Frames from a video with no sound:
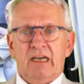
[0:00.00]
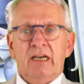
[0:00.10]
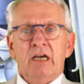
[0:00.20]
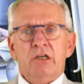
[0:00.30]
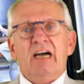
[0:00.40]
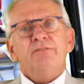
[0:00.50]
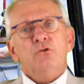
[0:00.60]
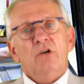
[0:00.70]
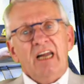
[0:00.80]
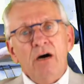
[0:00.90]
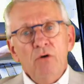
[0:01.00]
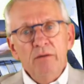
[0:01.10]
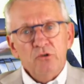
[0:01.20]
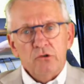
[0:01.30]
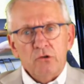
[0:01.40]
you have to allow
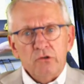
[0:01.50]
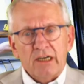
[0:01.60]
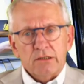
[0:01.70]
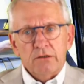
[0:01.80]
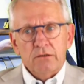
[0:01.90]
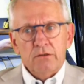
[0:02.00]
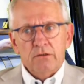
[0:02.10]
him to do that.